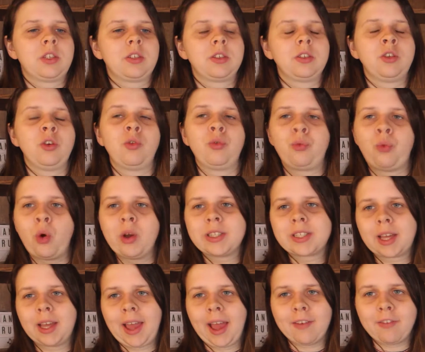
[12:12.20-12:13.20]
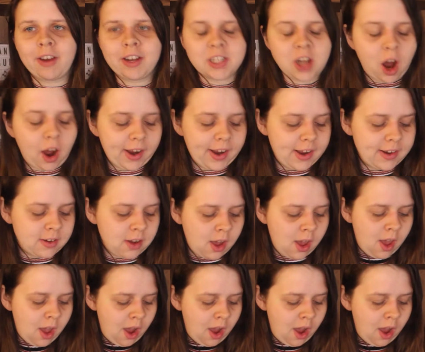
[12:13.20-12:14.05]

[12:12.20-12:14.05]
your voice can get very tired.